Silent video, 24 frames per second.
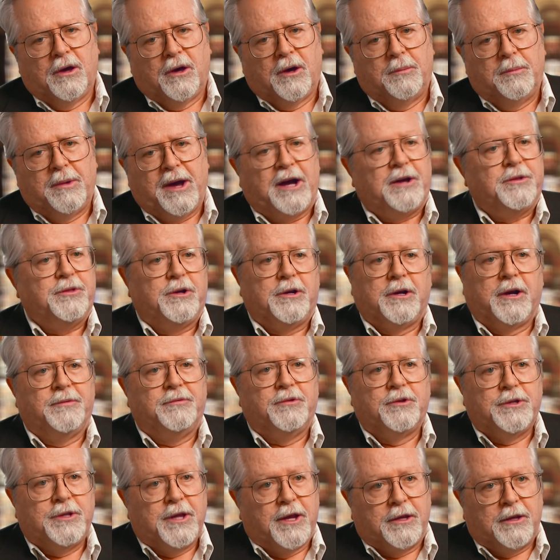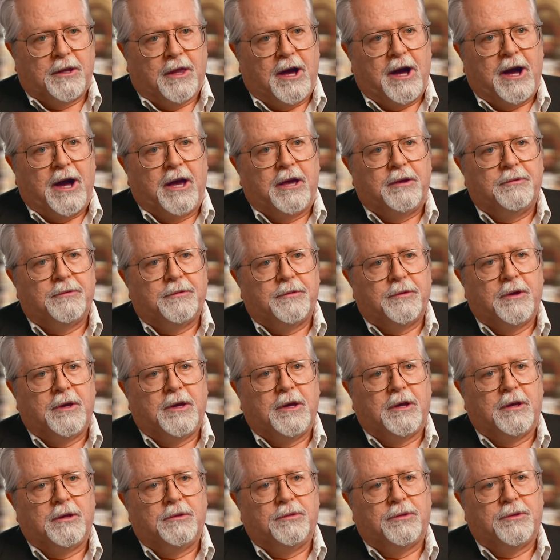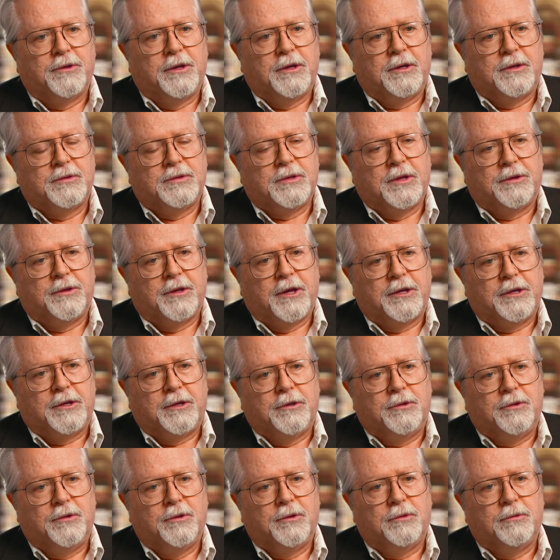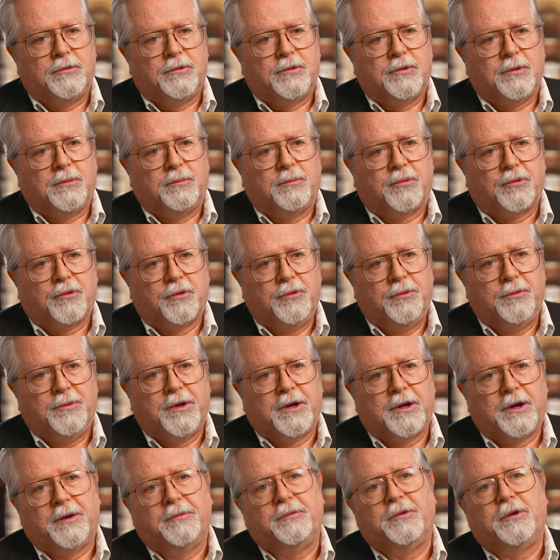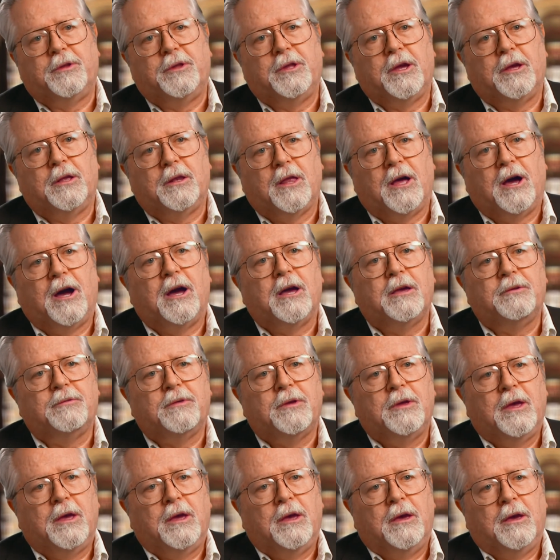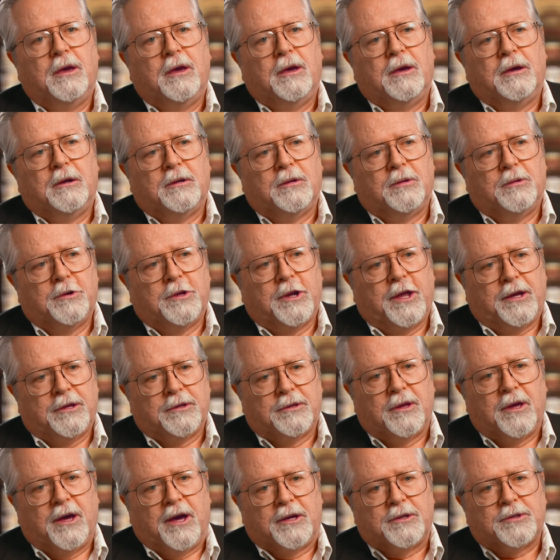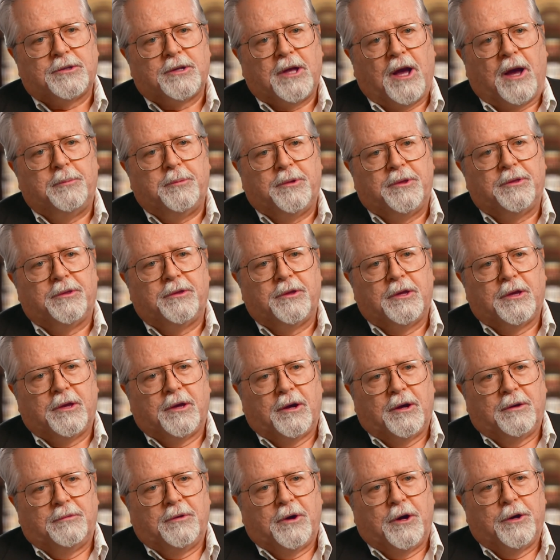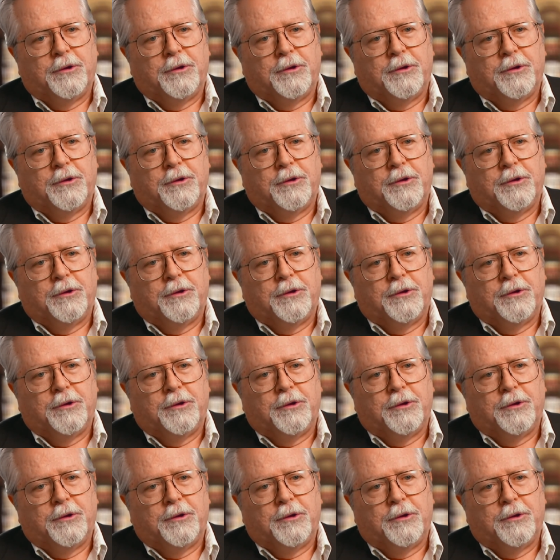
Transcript: about their everyday life and things that they can do to improve their everyday life. When I stop and think of